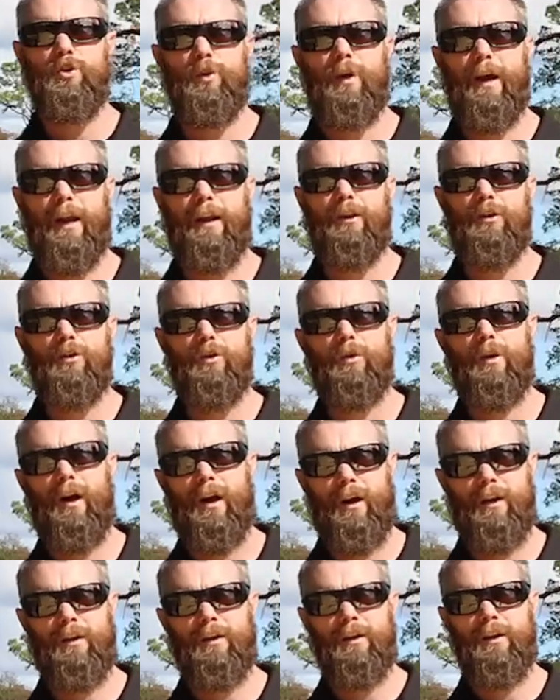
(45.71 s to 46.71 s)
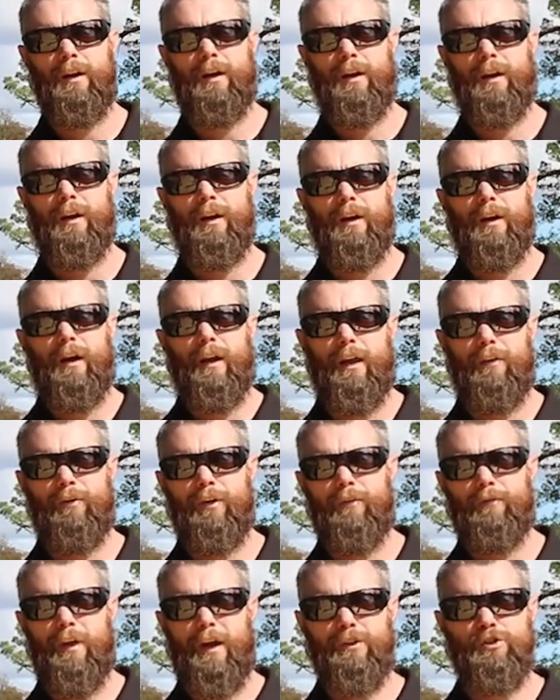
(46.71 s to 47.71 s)
you get a new gun,
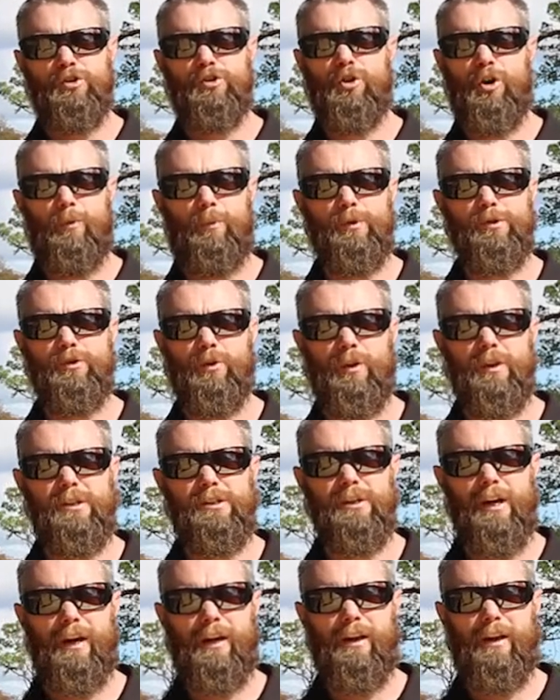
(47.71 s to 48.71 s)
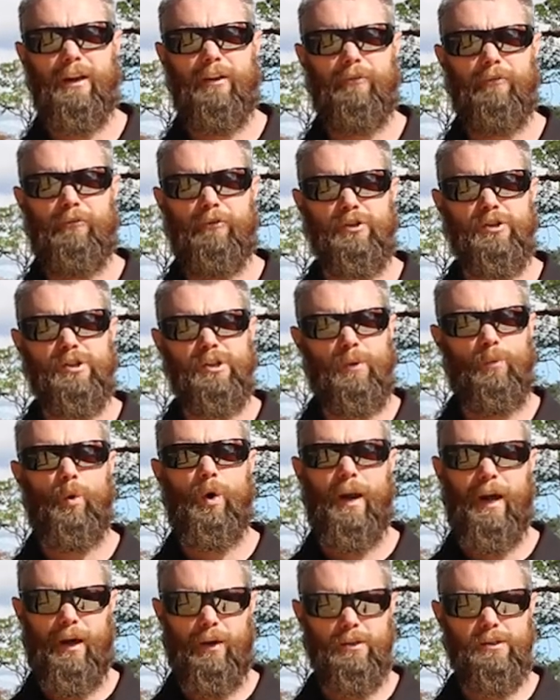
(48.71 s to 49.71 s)
even if that scope was already sighted in for
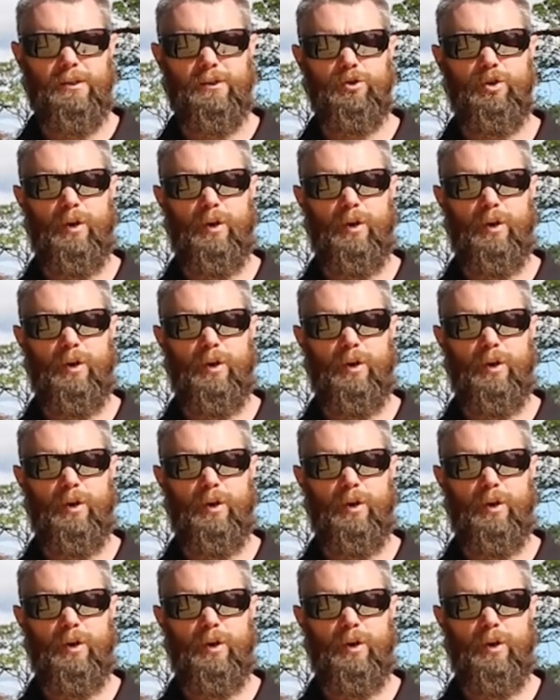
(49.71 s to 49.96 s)
someone else,